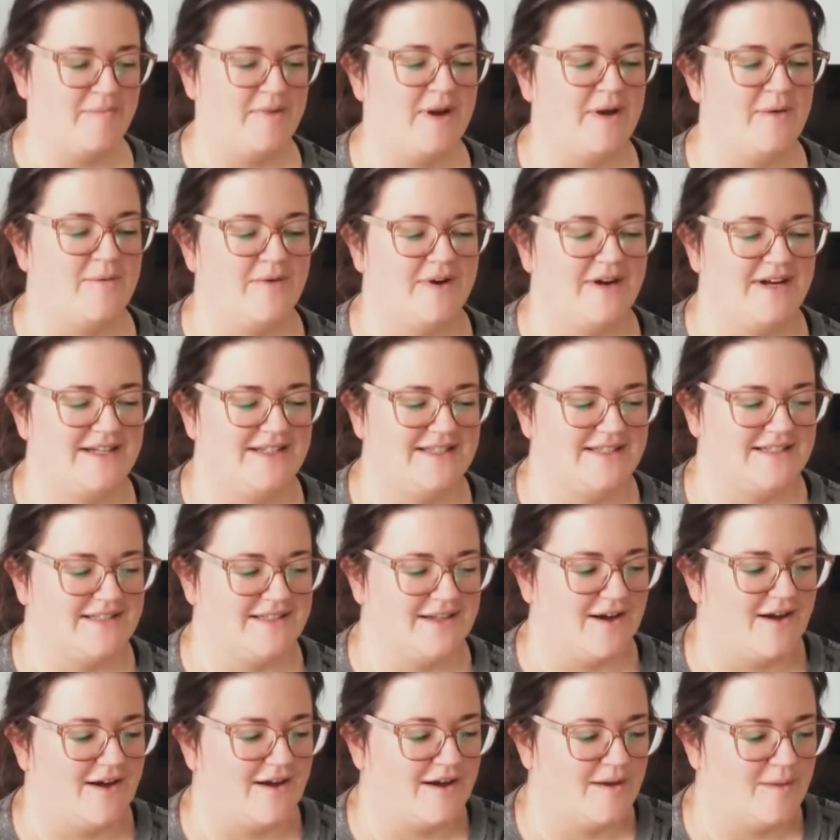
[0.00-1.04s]
but I wanted to
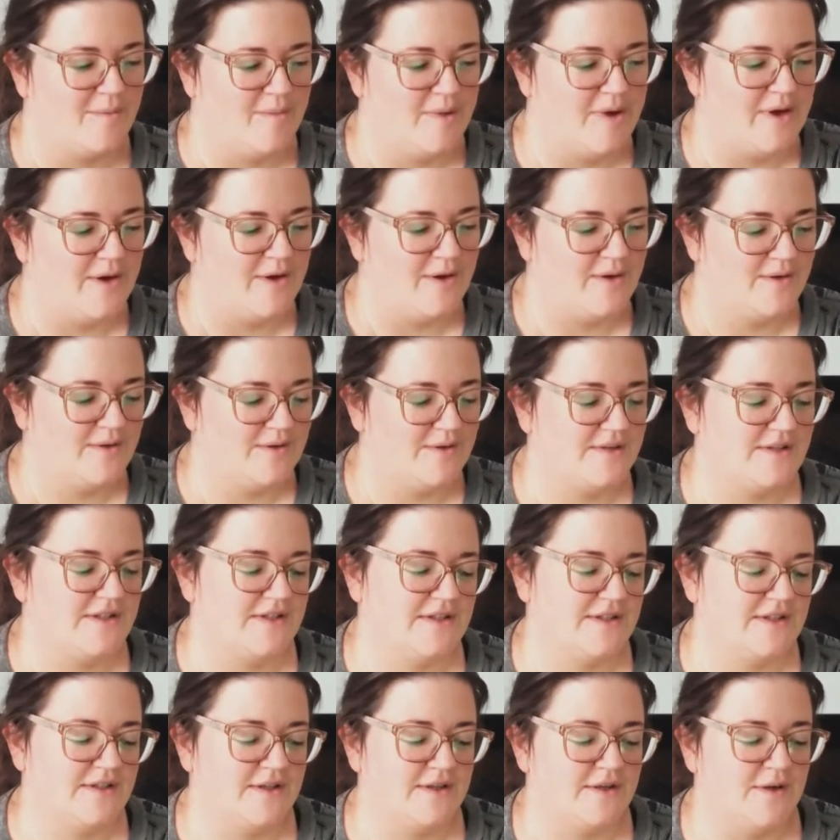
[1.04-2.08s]
talk
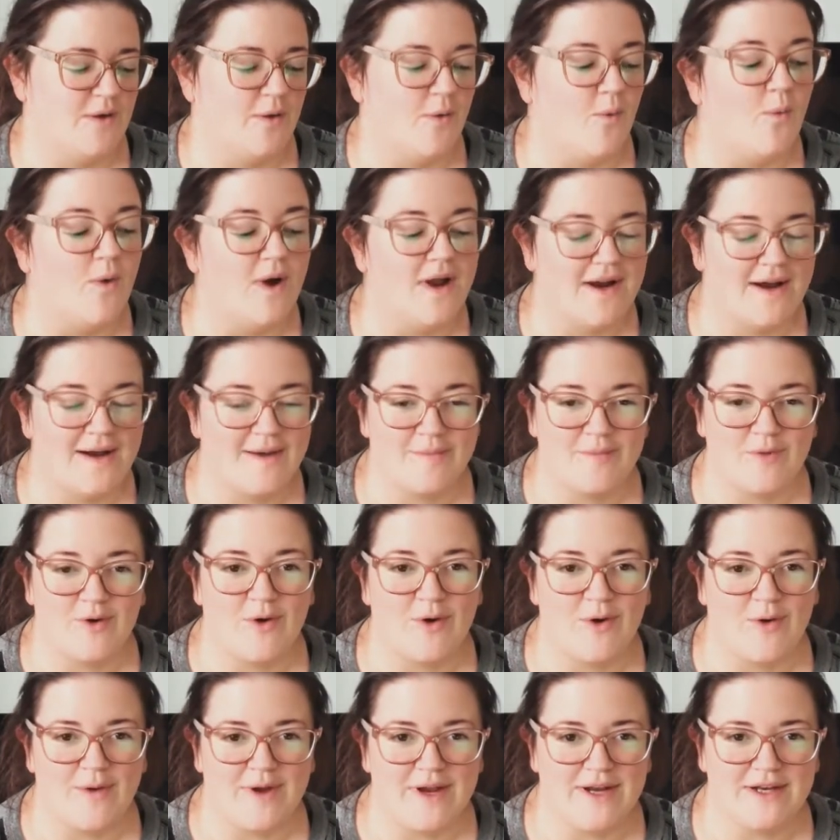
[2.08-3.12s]
about what I'm
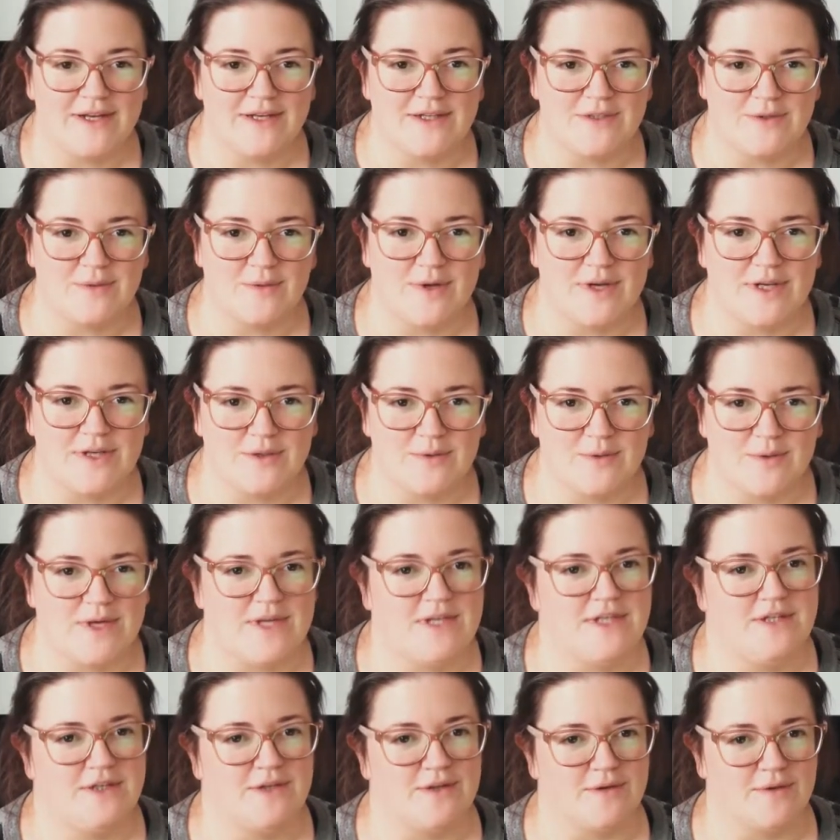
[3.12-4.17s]
growing in
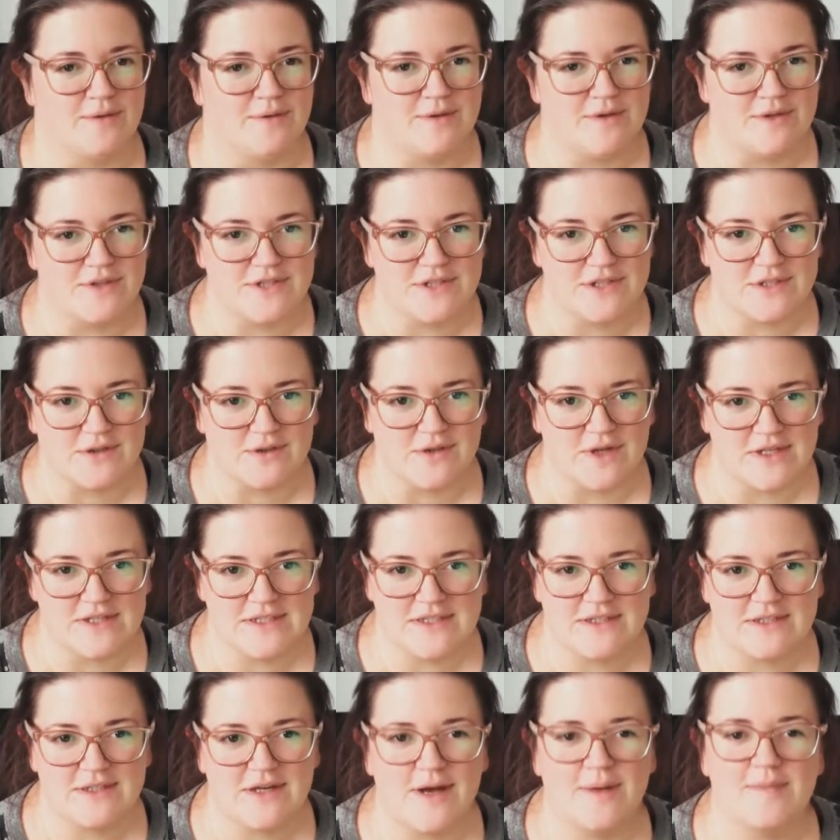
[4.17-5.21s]
2022. There's still
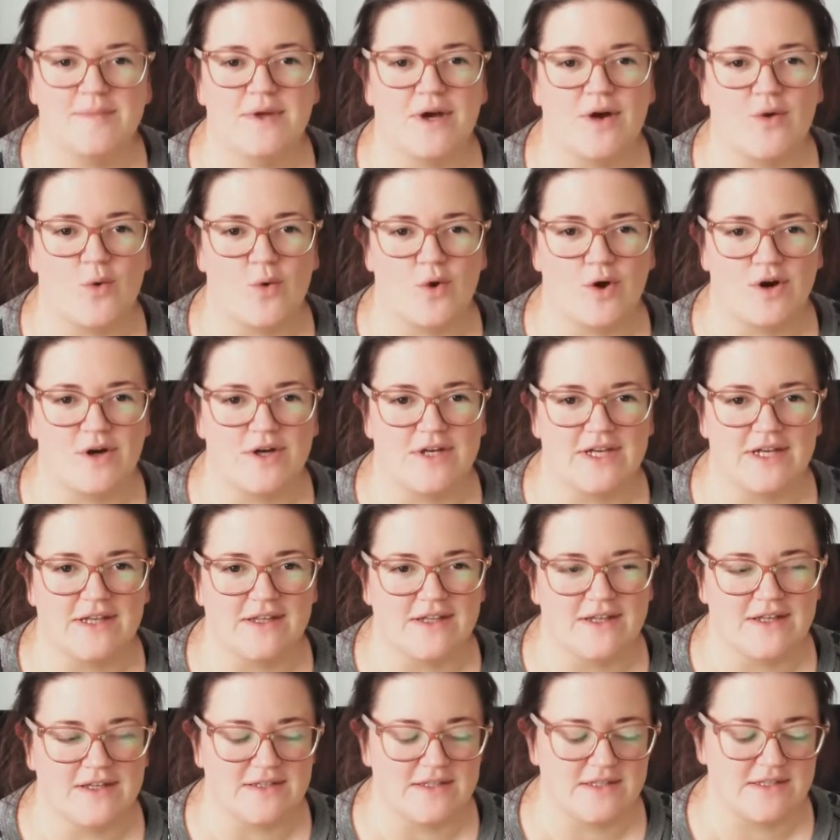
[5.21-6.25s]
lots of time to order
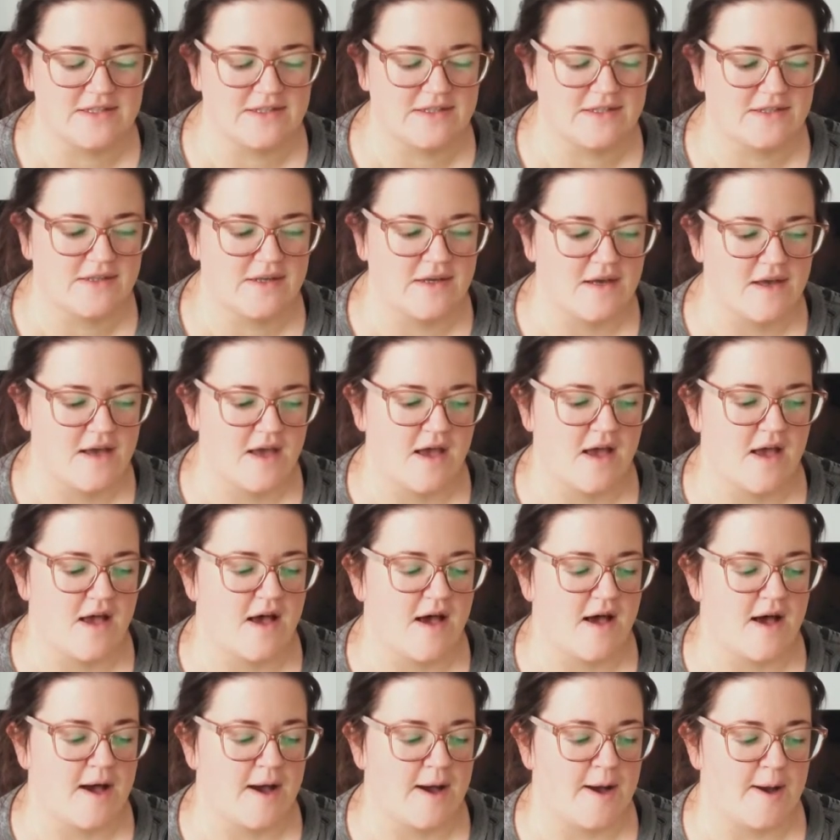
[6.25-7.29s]
dahlias.
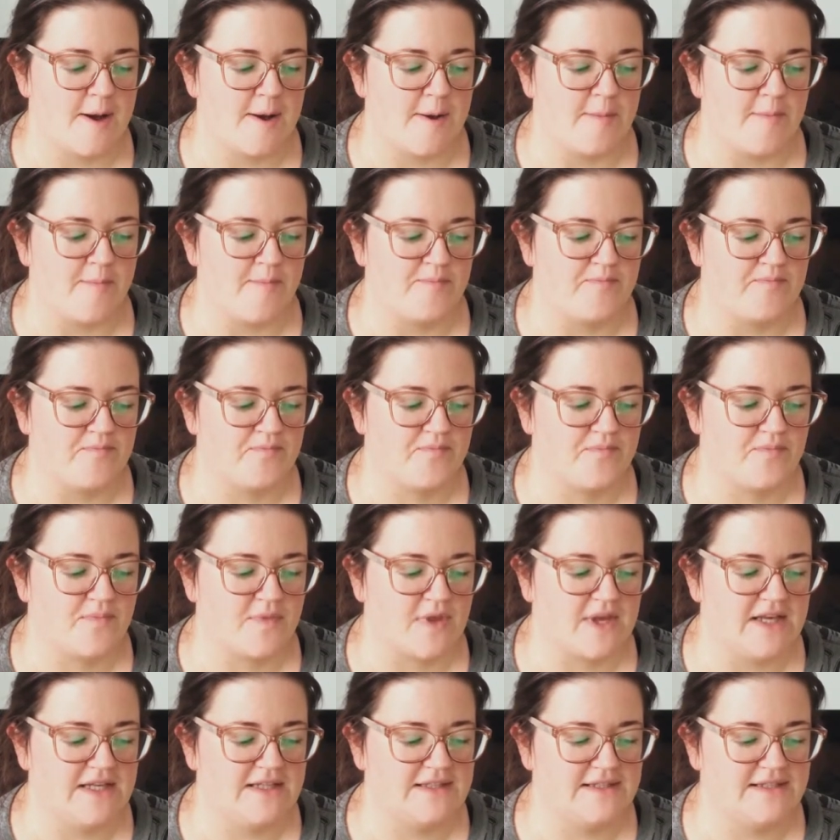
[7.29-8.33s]
Um,
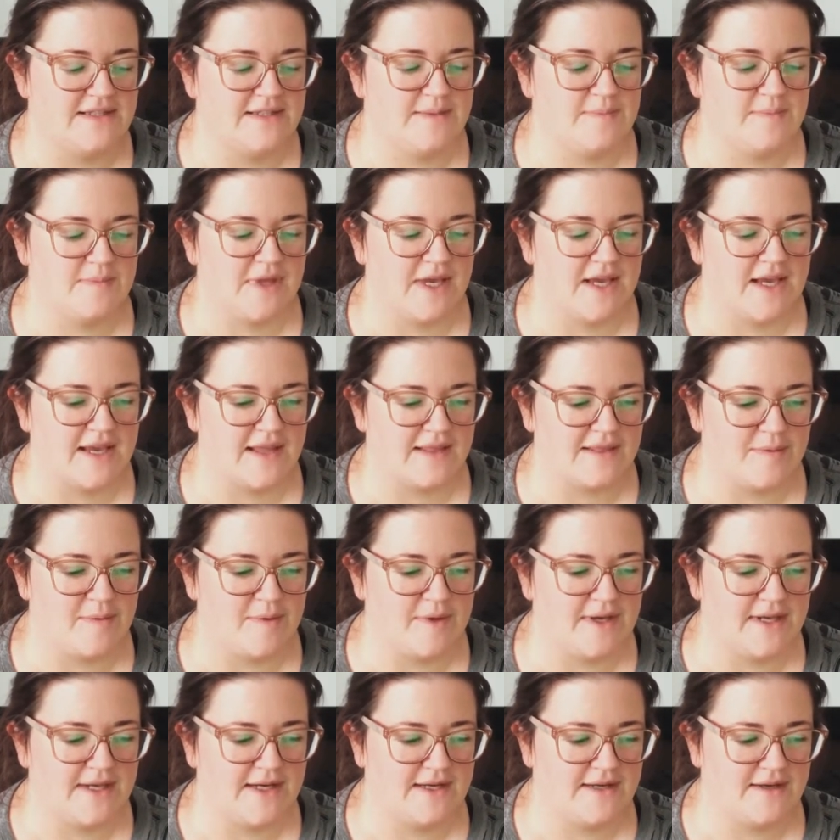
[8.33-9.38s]
it seemed like at the
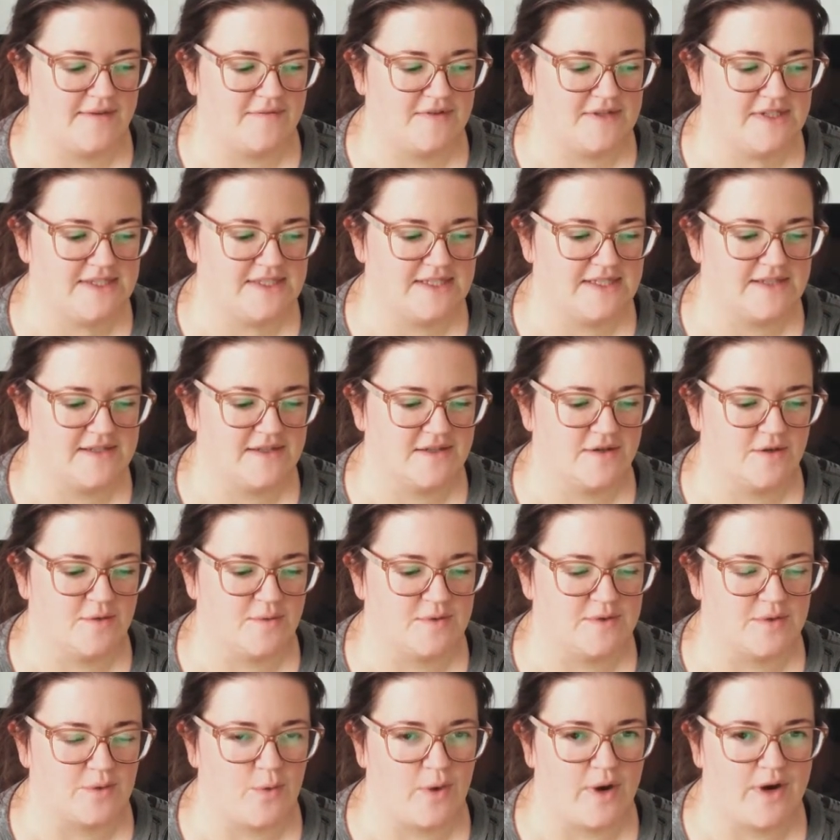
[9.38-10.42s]
beginning of the season there
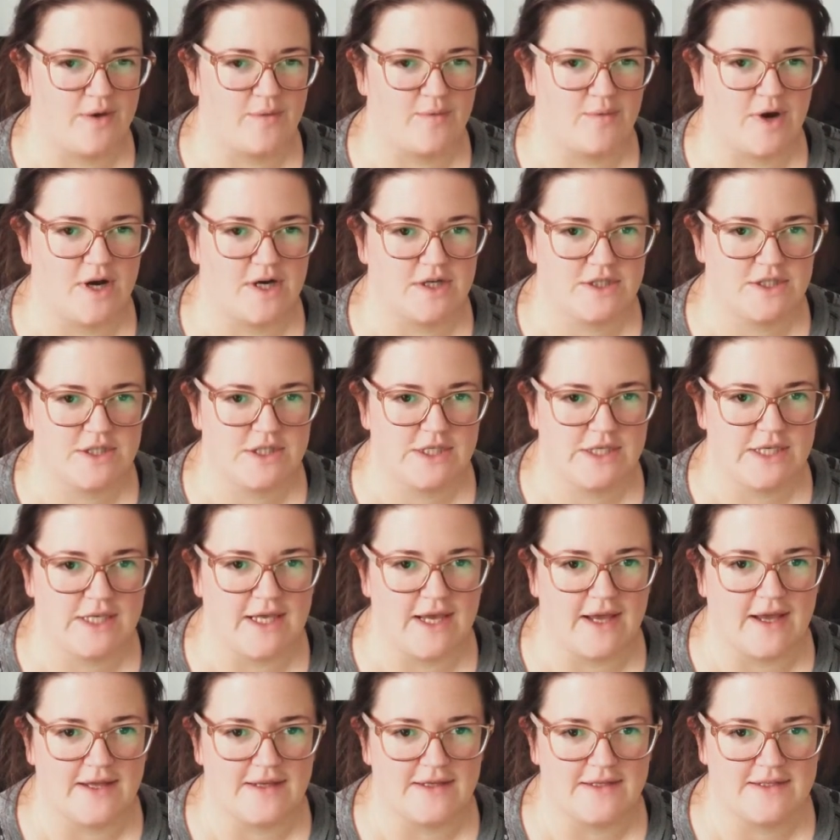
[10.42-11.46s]
was quite a rush to
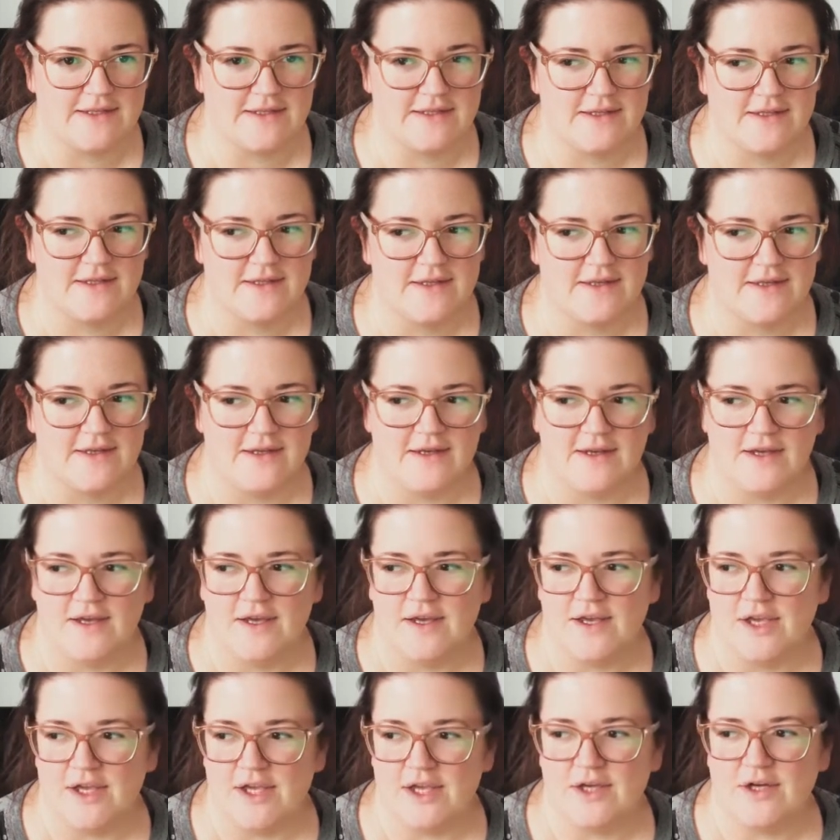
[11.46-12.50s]
get,
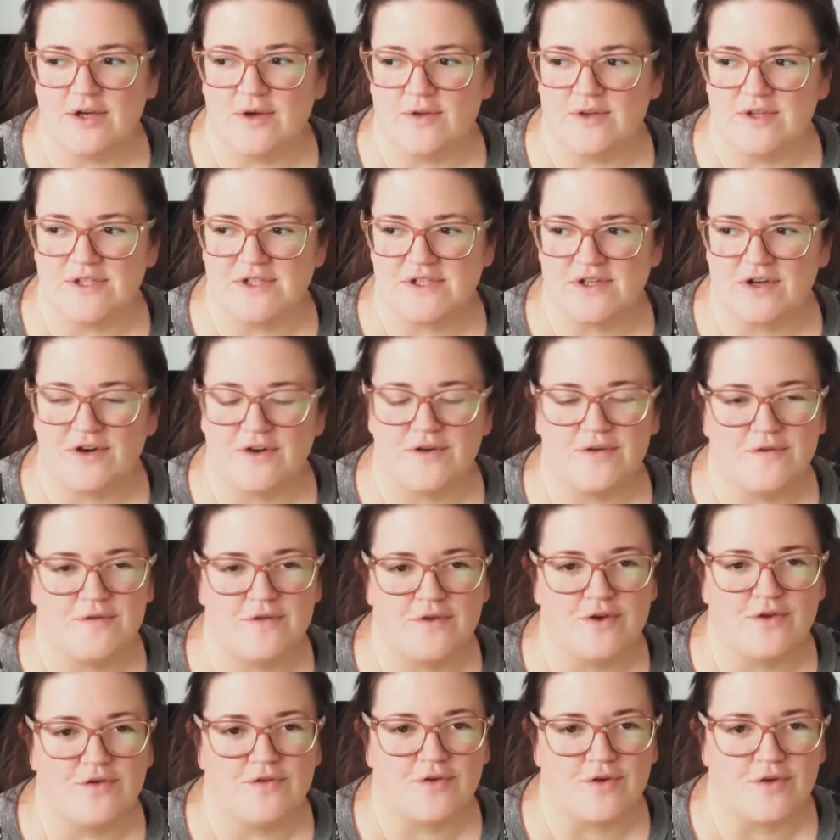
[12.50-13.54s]
you know, the certain
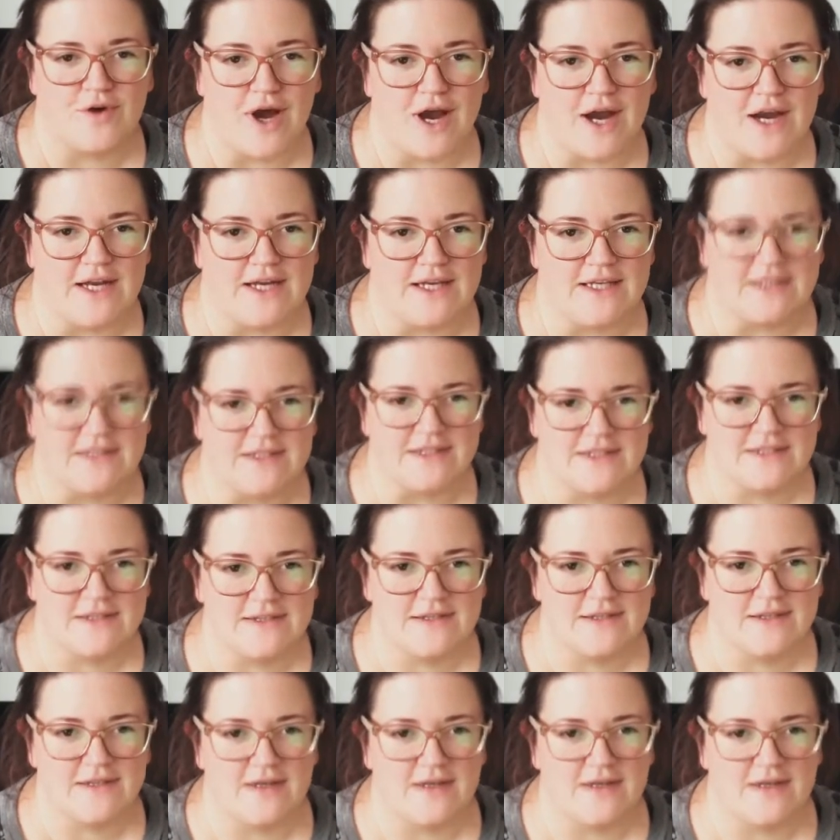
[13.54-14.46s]
few varieties.